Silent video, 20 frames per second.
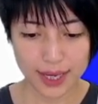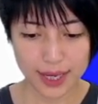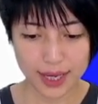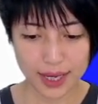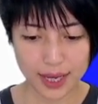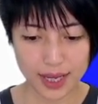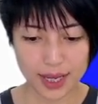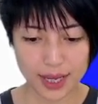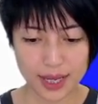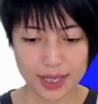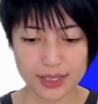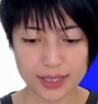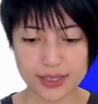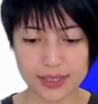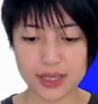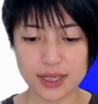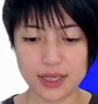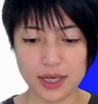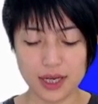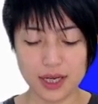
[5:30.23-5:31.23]

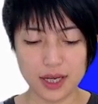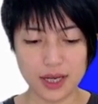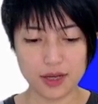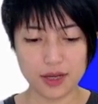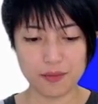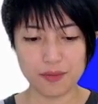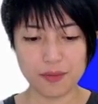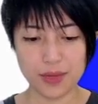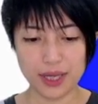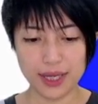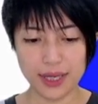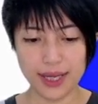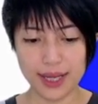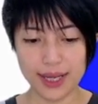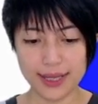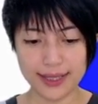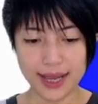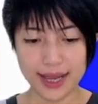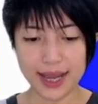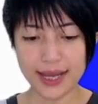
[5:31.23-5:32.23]
And um,
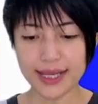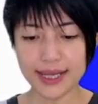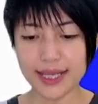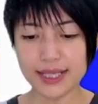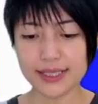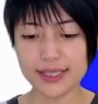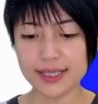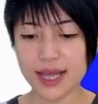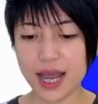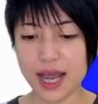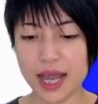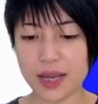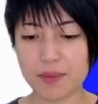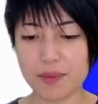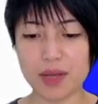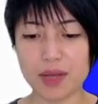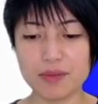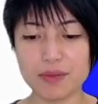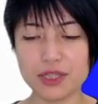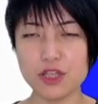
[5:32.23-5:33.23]
and I can
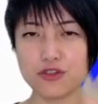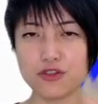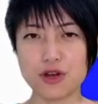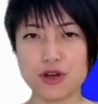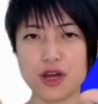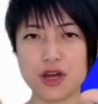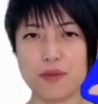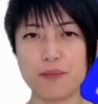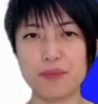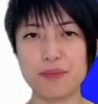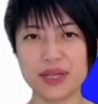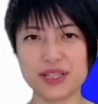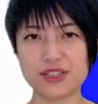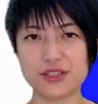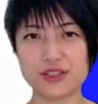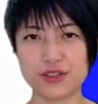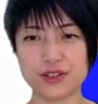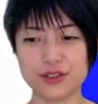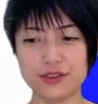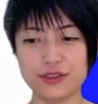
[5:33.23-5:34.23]
type, I'm going to draw a big
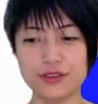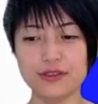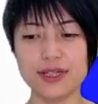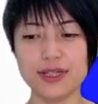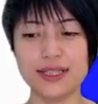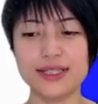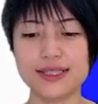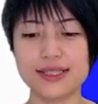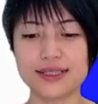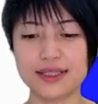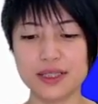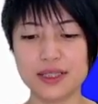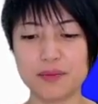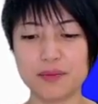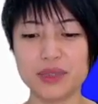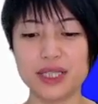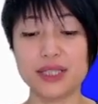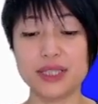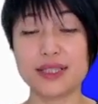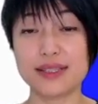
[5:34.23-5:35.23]
circle and it's going to
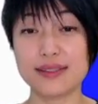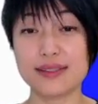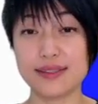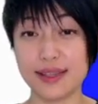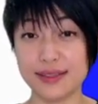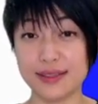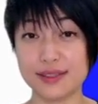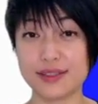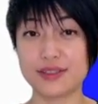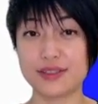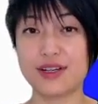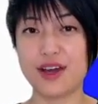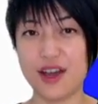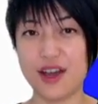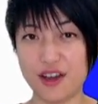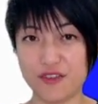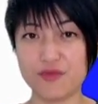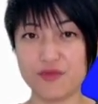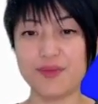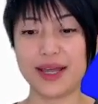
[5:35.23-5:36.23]
be in the center
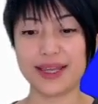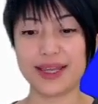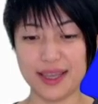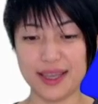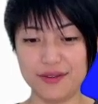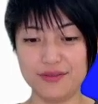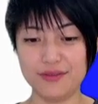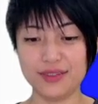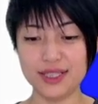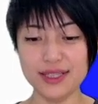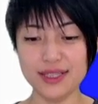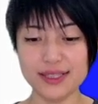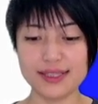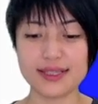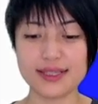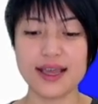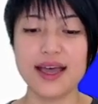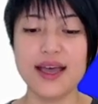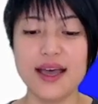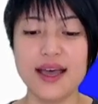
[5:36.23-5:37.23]
of my
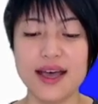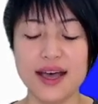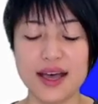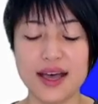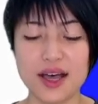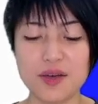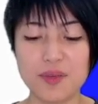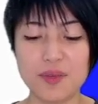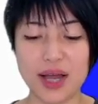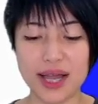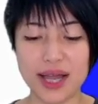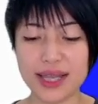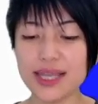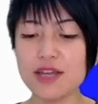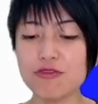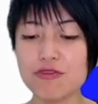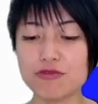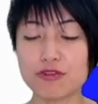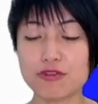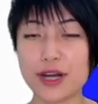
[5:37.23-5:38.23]
canvas. Um, I
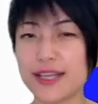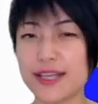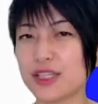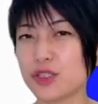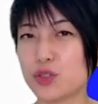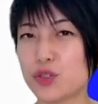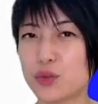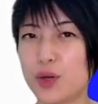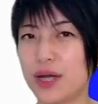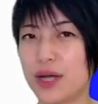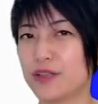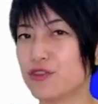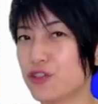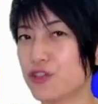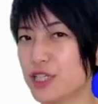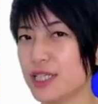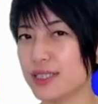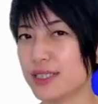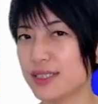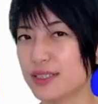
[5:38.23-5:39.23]
can write
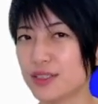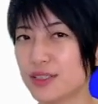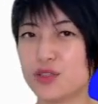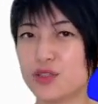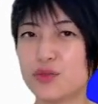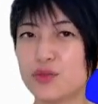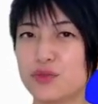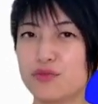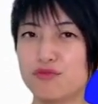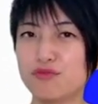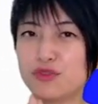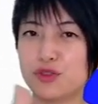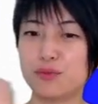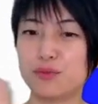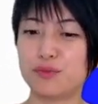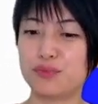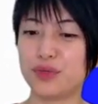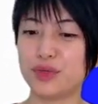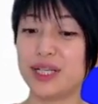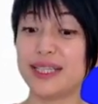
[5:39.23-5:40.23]
200 to, to
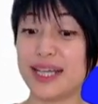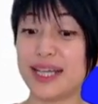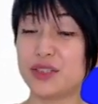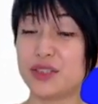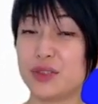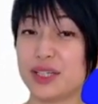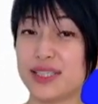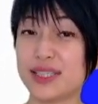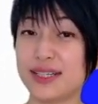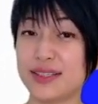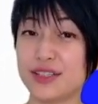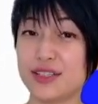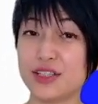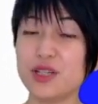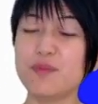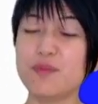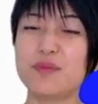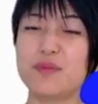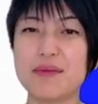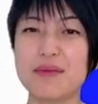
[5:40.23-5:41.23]
bring that to the
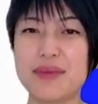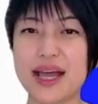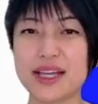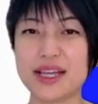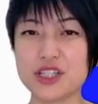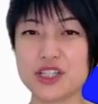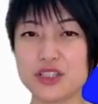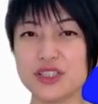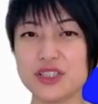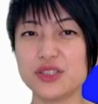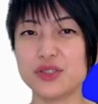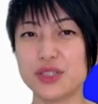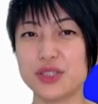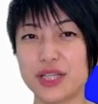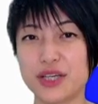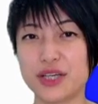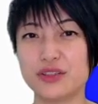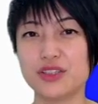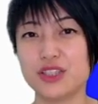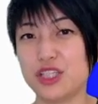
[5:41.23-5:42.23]
center, but I'm actually today
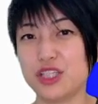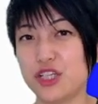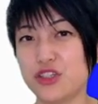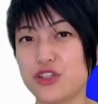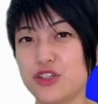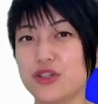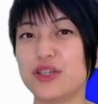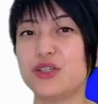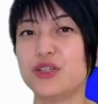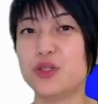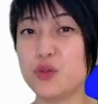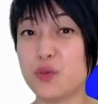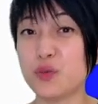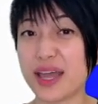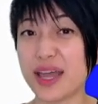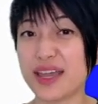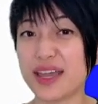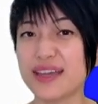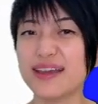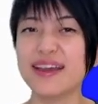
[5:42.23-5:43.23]
going to teach you a new
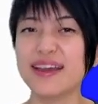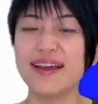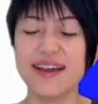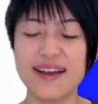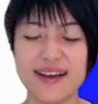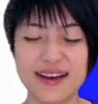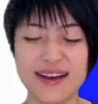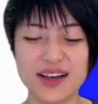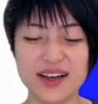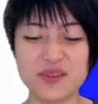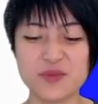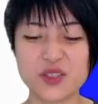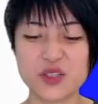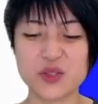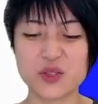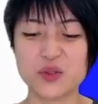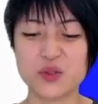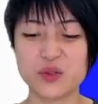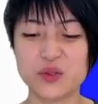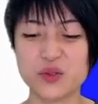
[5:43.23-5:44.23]
way um,
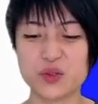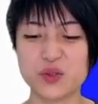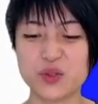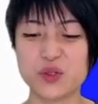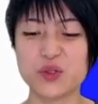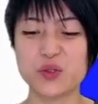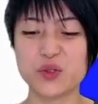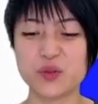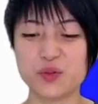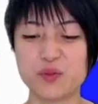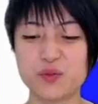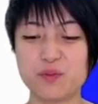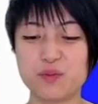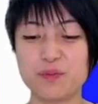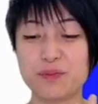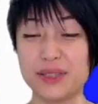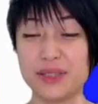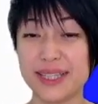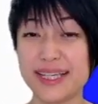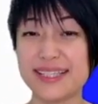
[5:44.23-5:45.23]
to, to
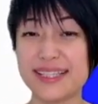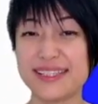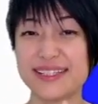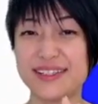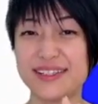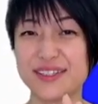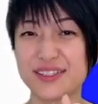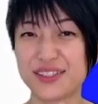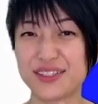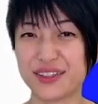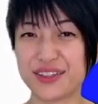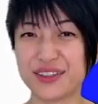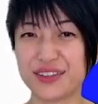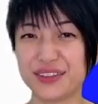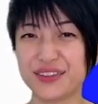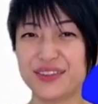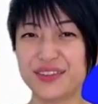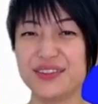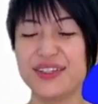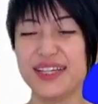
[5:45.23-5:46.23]
place a
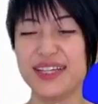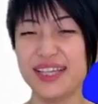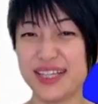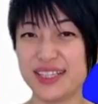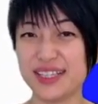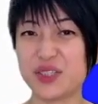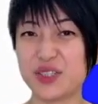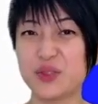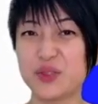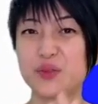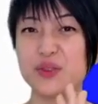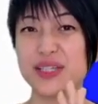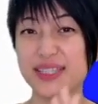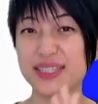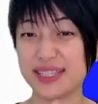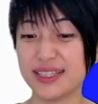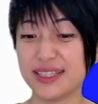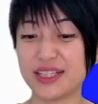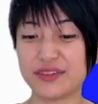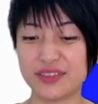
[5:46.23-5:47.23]
circle into the
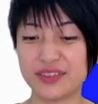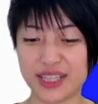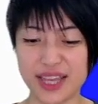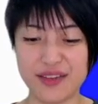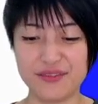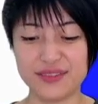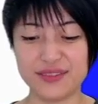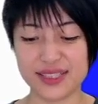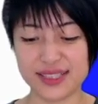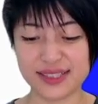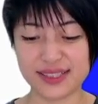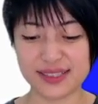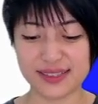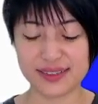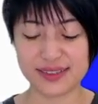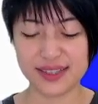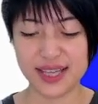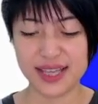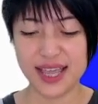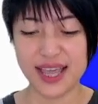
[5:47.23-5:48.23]
center of the canvas.
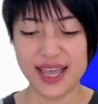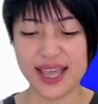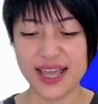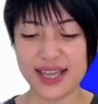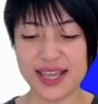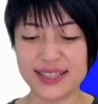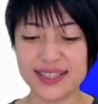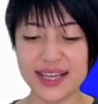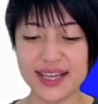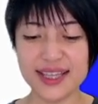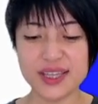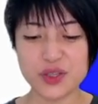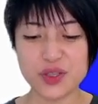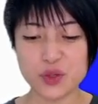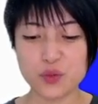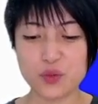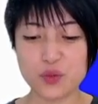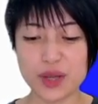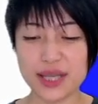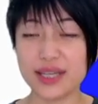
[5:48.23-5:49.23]
And that
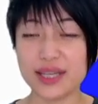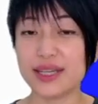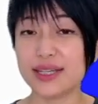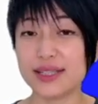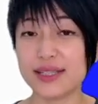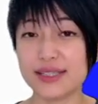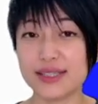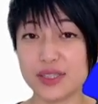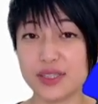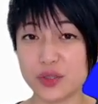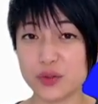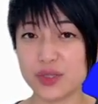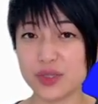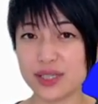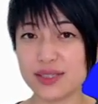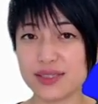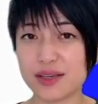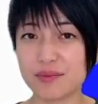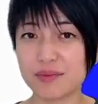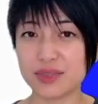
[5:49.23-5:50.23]
new way is
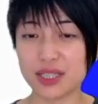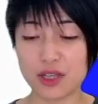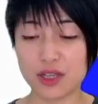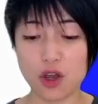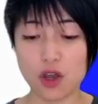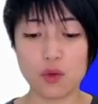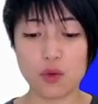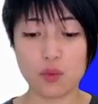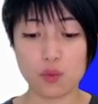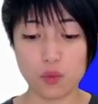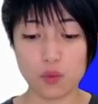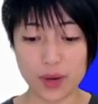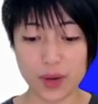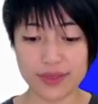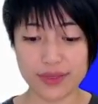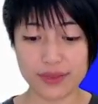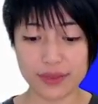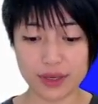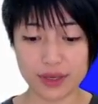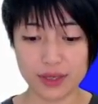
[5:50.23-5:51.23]
using something called
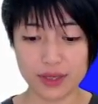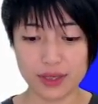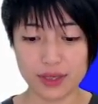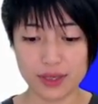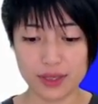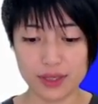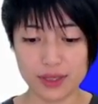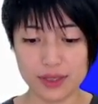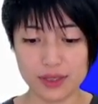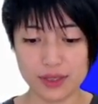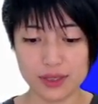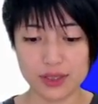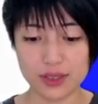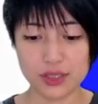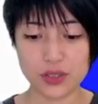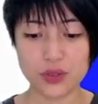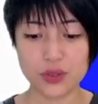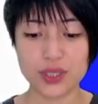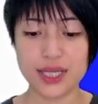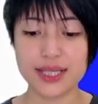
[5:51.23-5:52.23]
width.
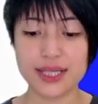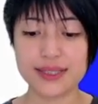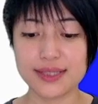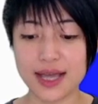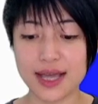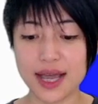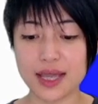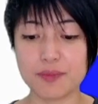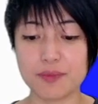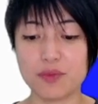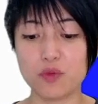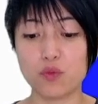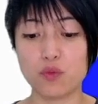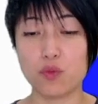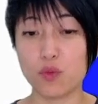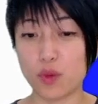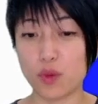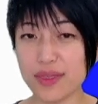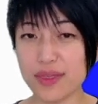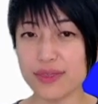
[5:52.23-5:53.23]
So you can type
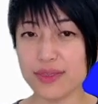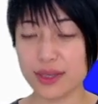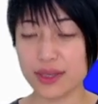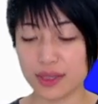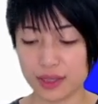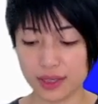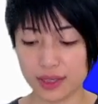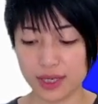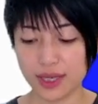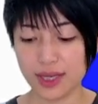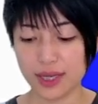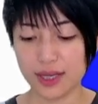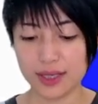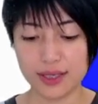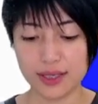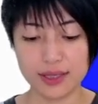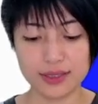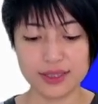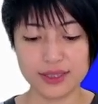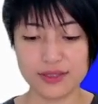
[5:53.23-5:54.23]
width
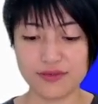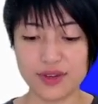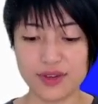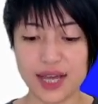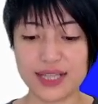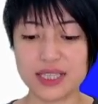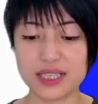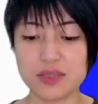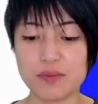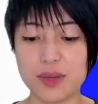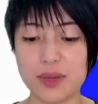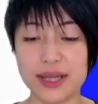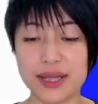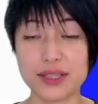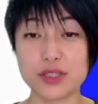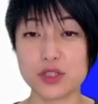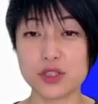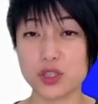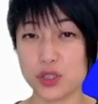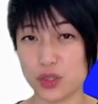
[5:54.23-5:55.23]
divided by
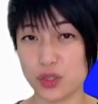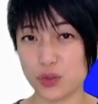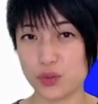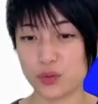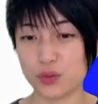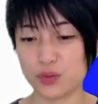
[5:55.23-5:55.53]
2.